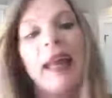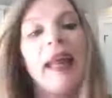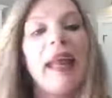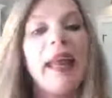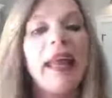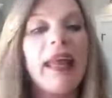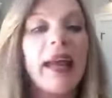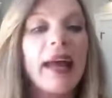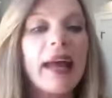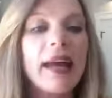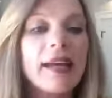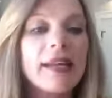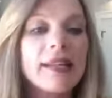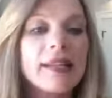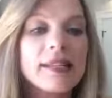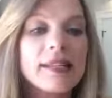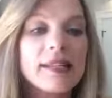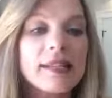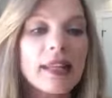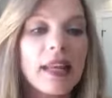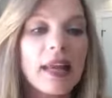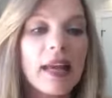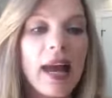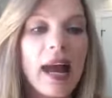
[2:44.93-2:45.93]
And
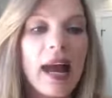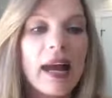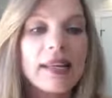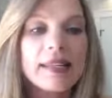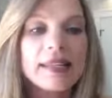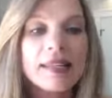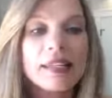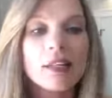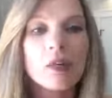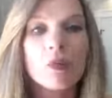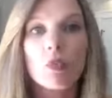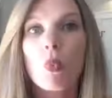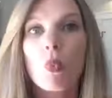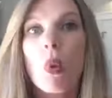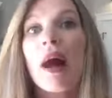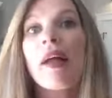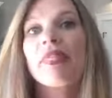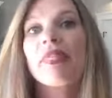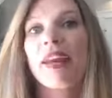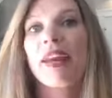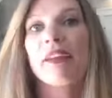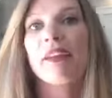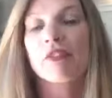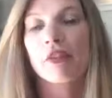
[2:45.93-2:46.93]
I didn't
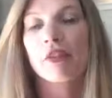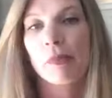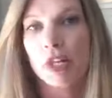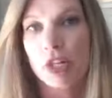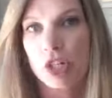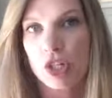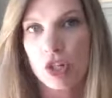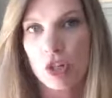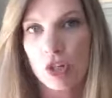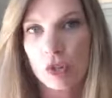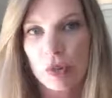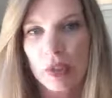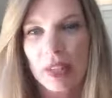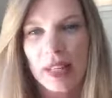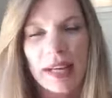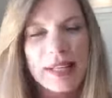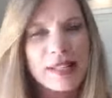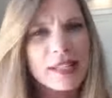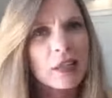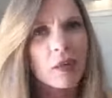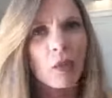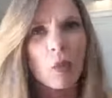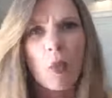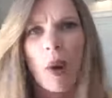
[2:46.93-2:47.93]
want that for my children. I
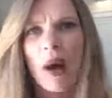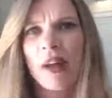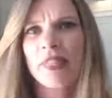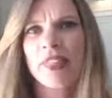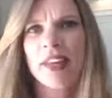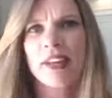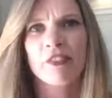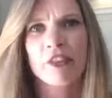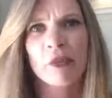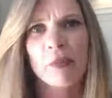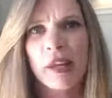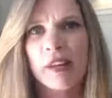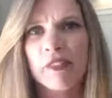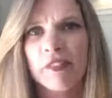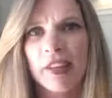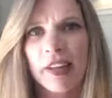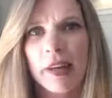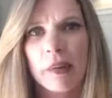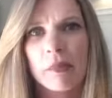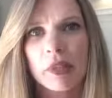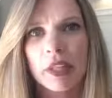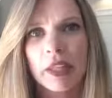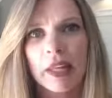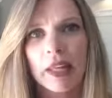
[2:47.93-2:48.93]
didn't want that for my
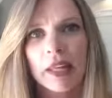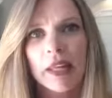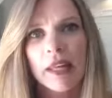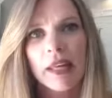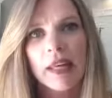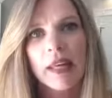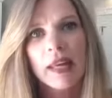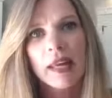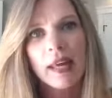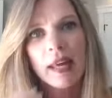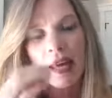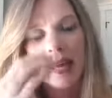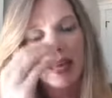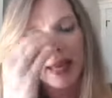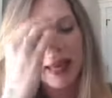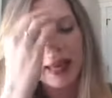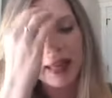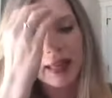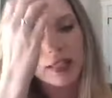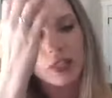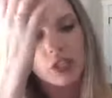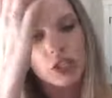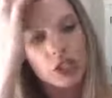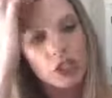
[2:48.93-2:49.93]
family.
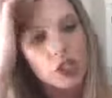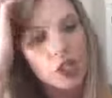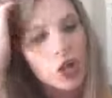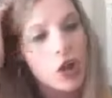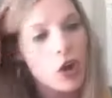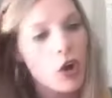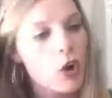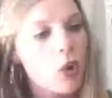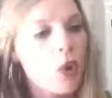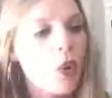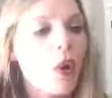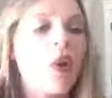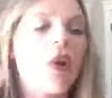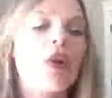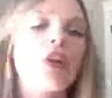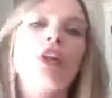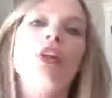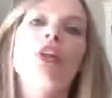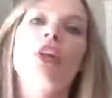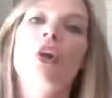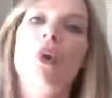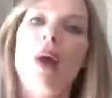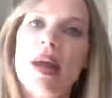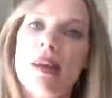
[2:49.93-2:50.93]
And so,
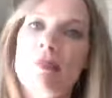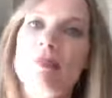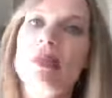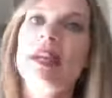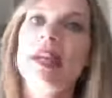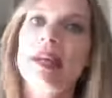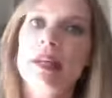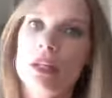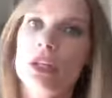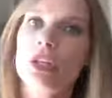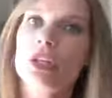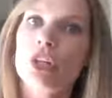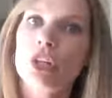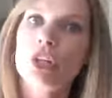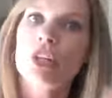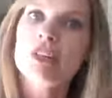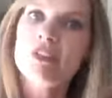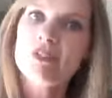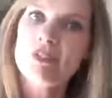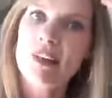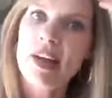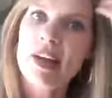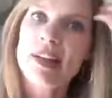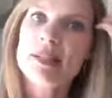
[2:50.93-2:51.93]
I began to learn
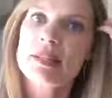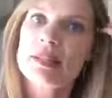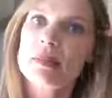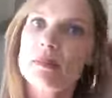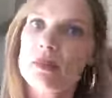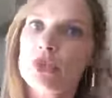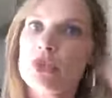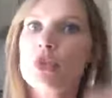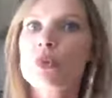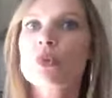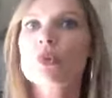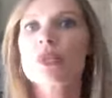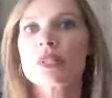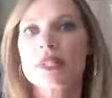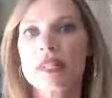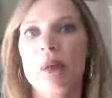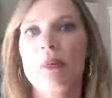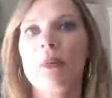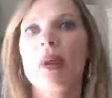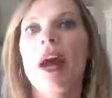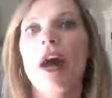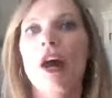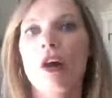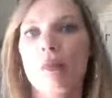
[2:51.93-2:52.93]
and find some tools
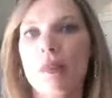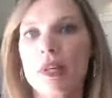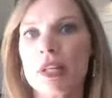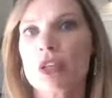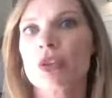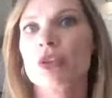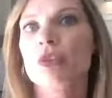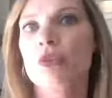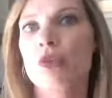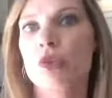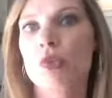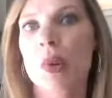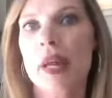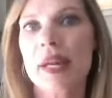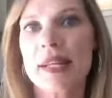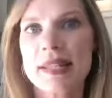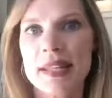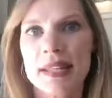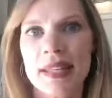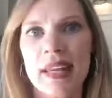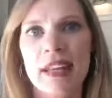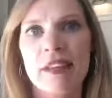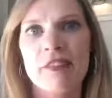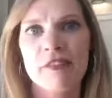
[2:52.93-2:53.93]
that would help me to lose weight,
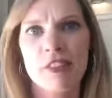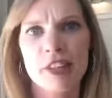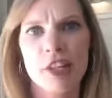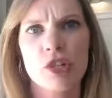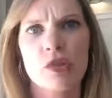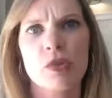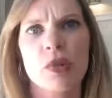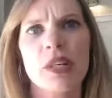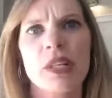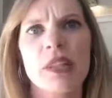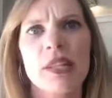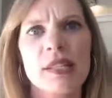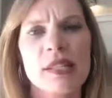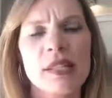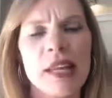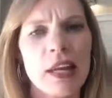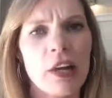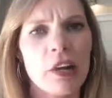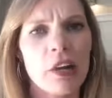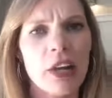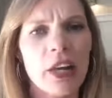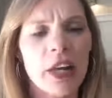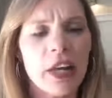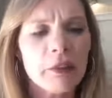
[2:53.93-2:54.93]
to gain victory in this
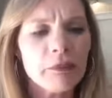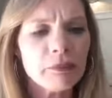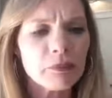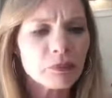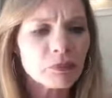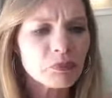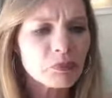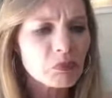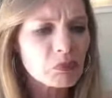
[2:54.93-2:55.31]
area.